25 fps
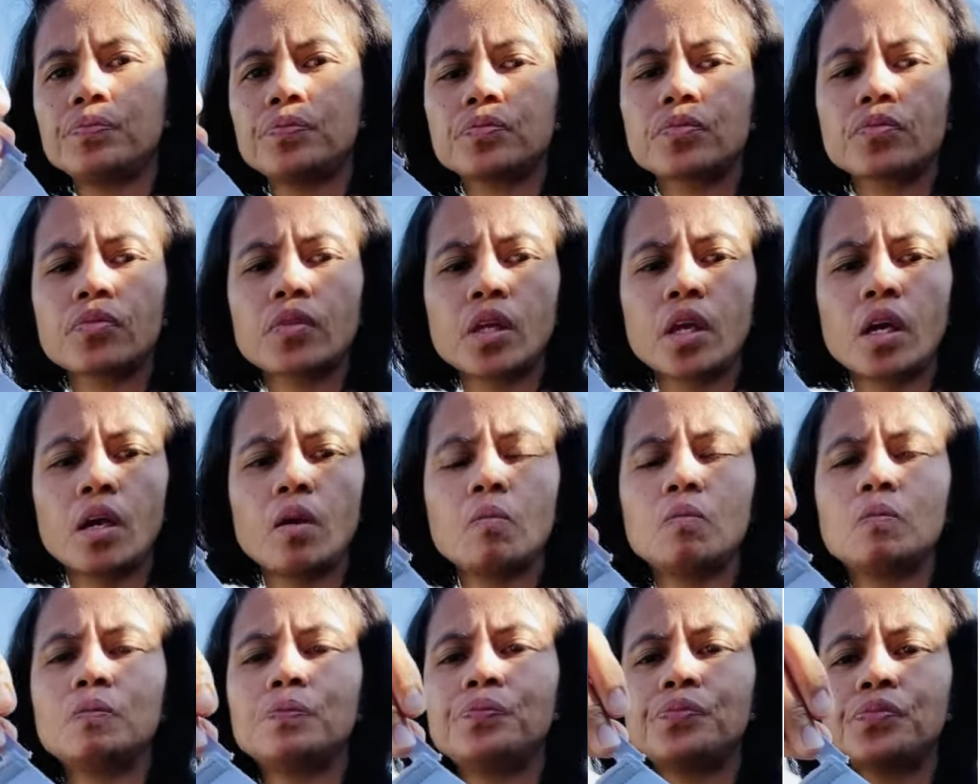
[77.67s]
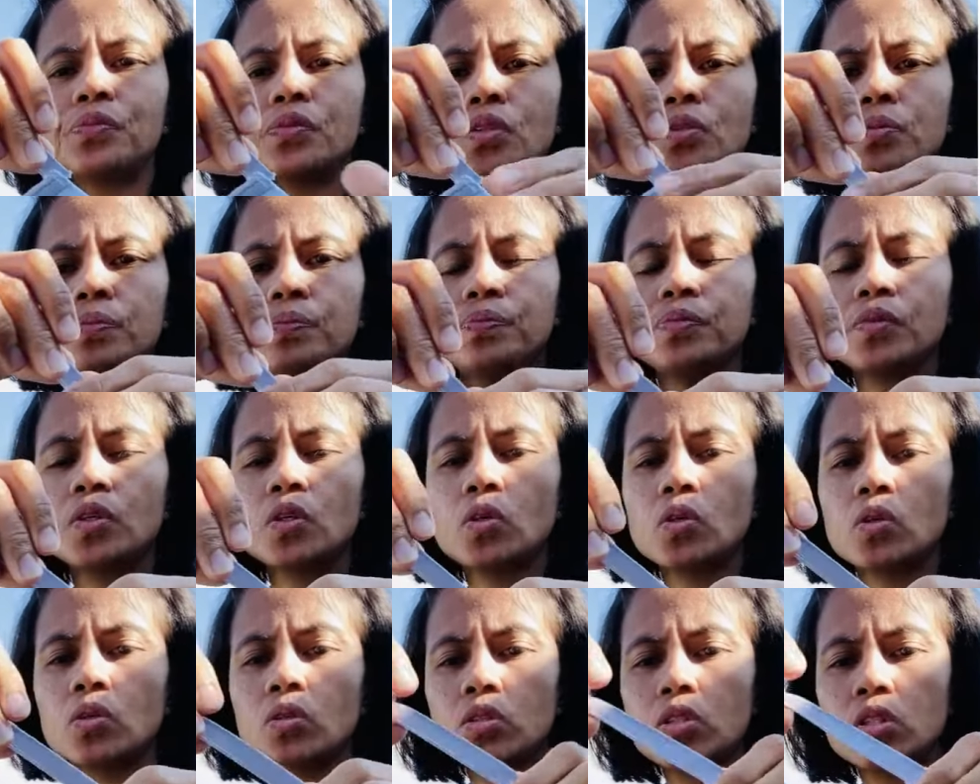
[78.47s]
Okay,
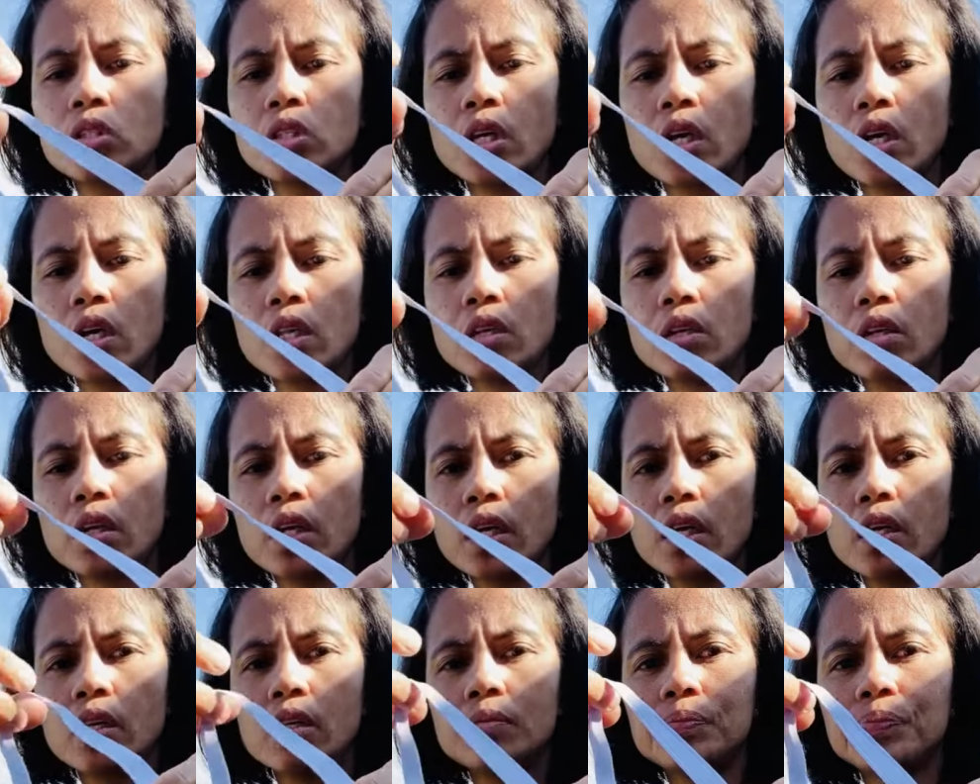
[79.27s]
holds the other end.